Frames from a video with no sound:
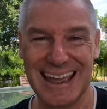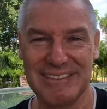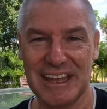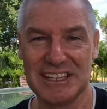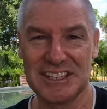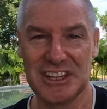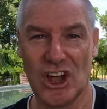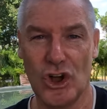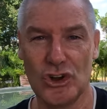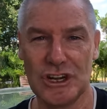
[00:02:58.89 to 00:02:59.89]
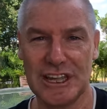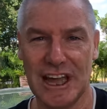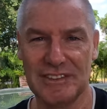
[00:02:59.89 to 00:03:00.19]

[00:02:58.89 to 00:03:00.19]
And that's the only